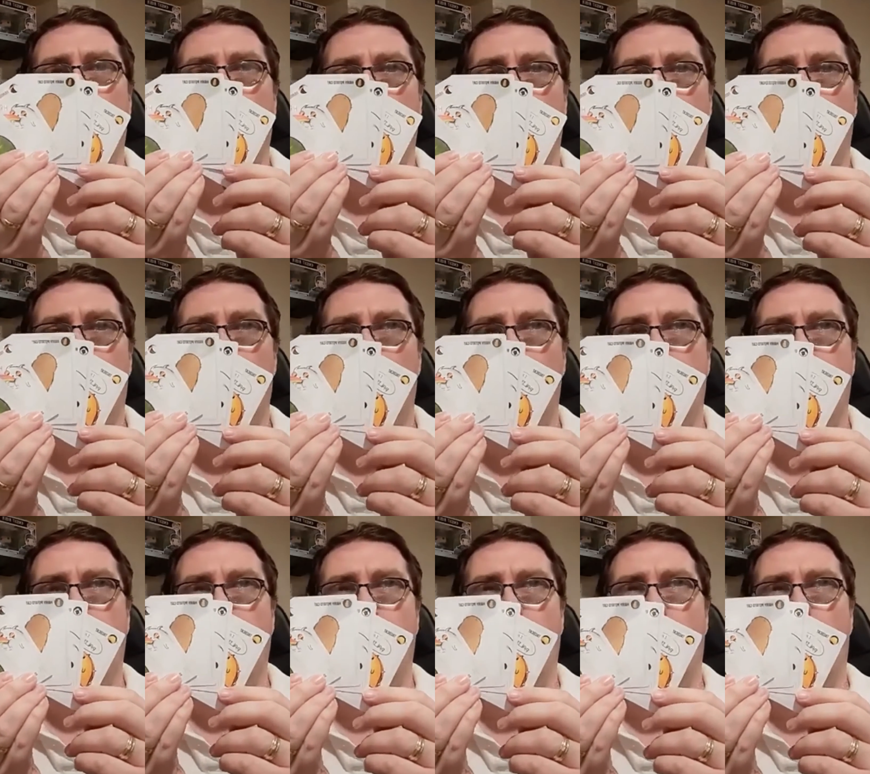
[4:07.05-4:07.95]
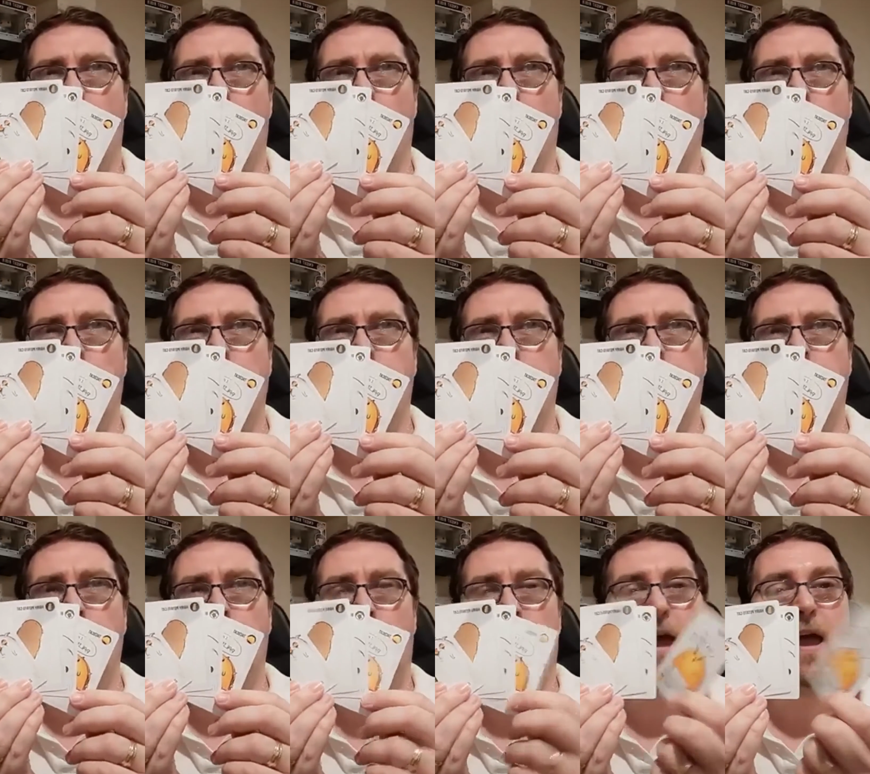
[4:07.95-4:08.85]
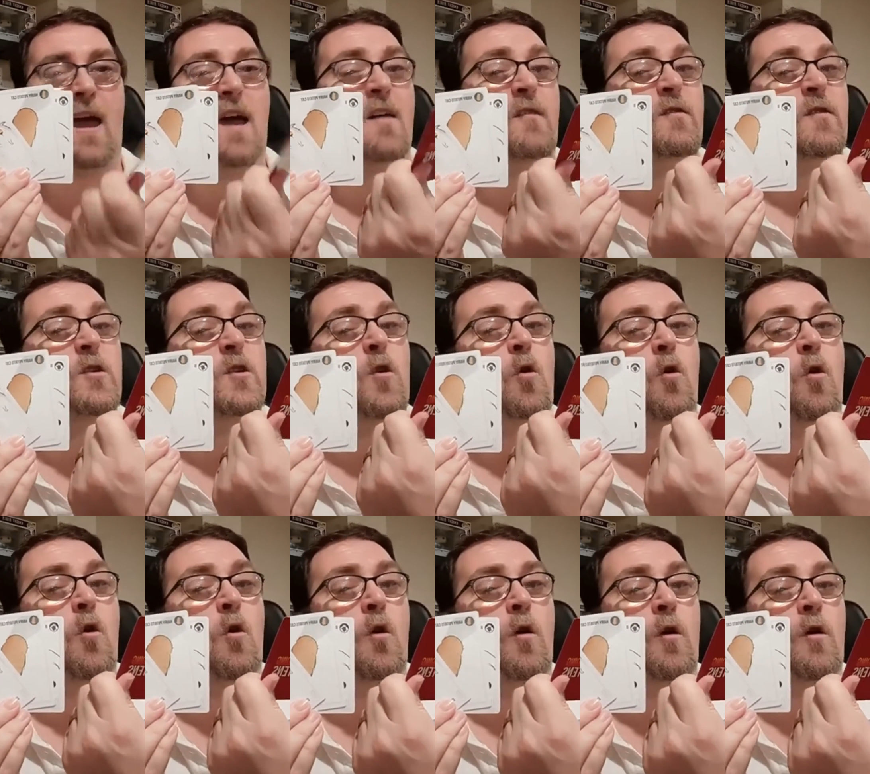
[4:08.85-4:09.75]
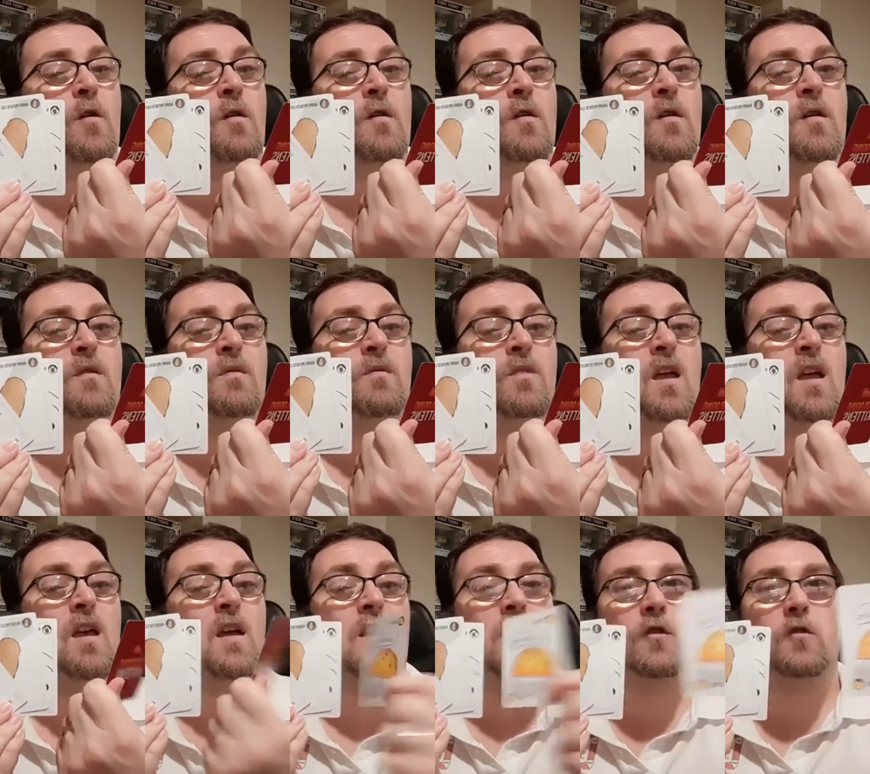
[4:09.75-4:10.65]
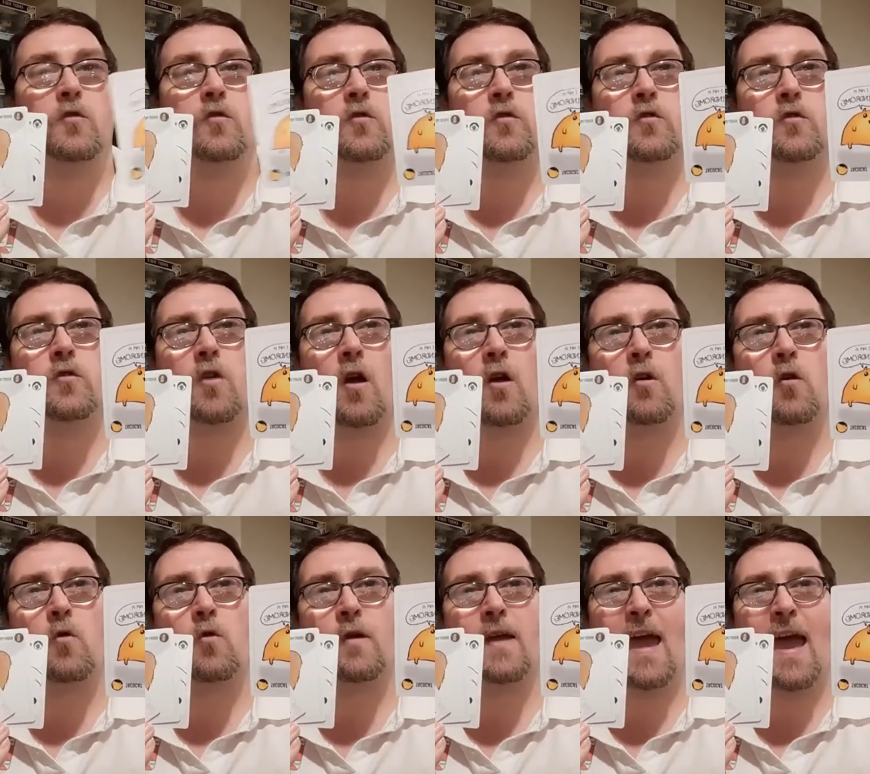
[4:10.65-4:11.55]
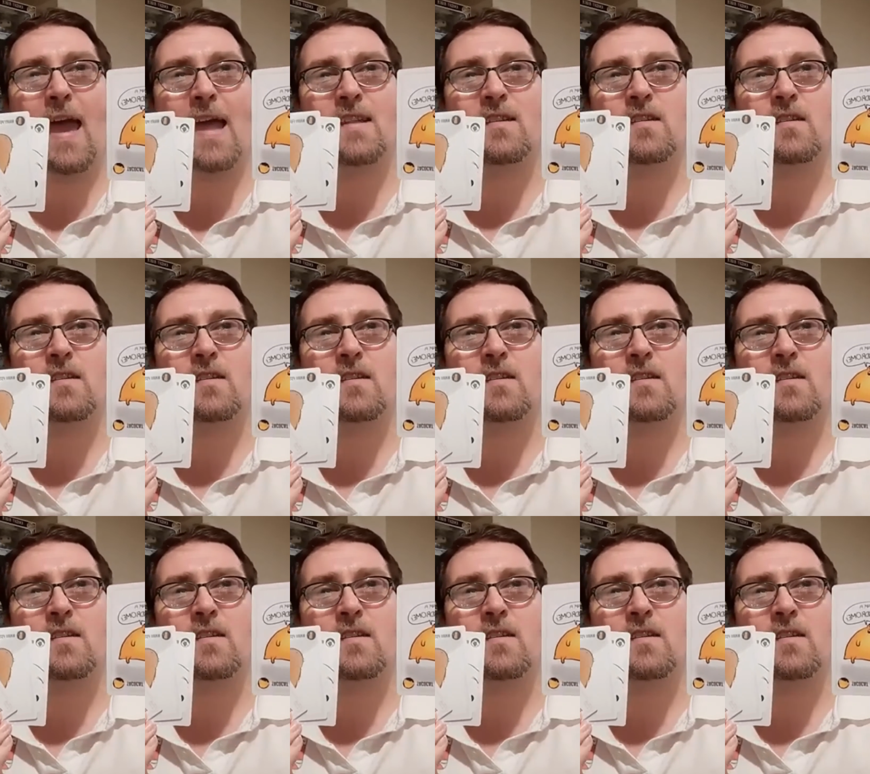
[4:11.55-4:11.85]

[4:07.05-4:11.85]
So first of all, you have your Taco Cat.